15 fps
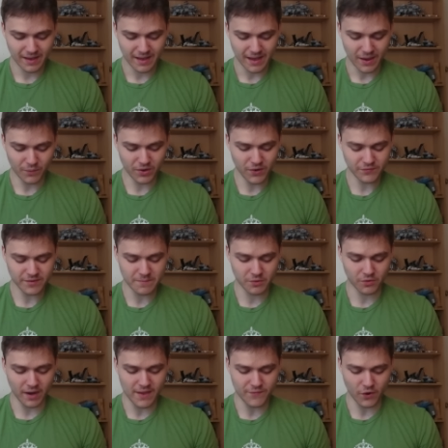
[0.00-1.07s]
I wonder if some
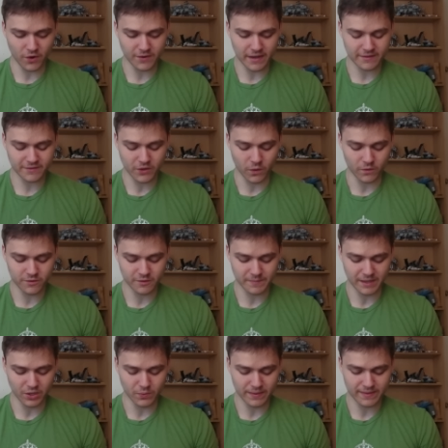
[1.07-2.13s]
graveyard decks could also be
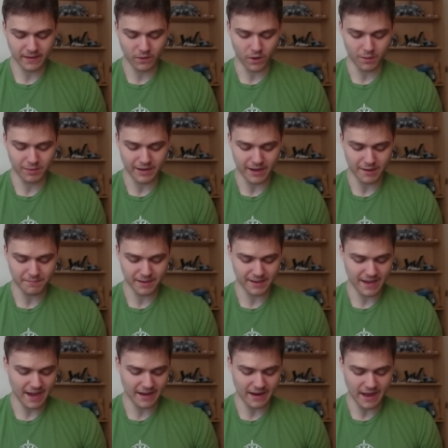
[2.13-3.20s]
good with the Goblin Hut, but
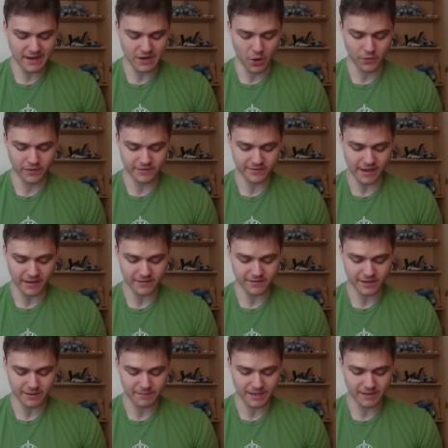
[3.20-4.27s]
yeah, I know this deck is
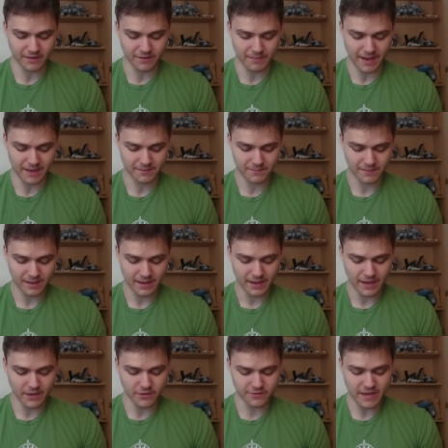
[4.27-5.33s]
going to be good, man.
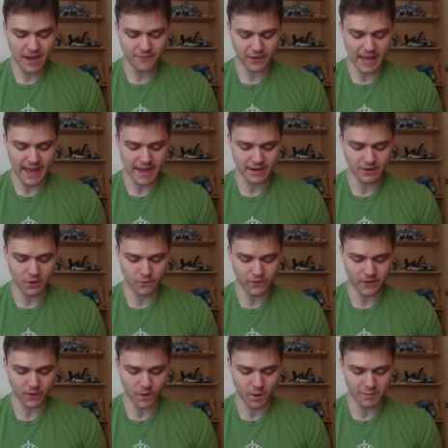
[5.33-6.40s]
It used to have Cannon over
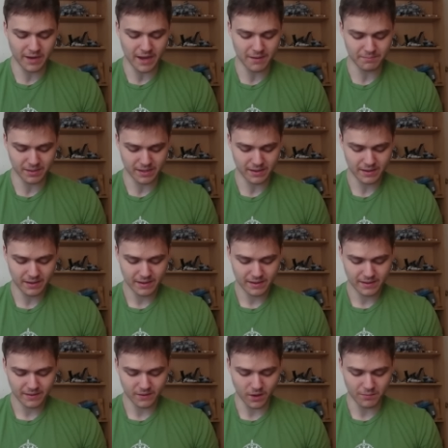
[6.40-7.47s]
the Goblin Hut, but
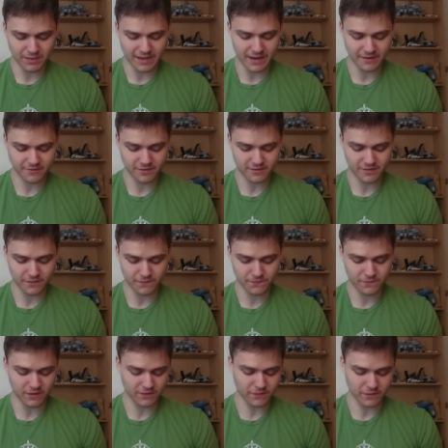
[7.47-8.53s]
the Goblin Hut just
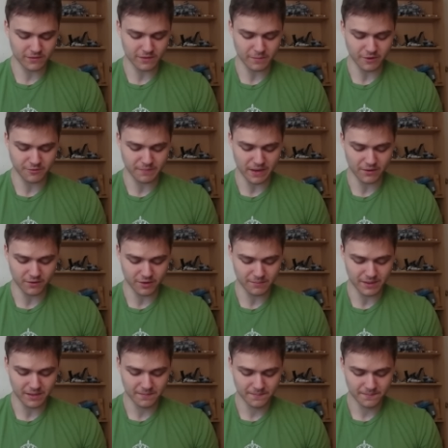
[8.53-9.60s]
feels so much better to me.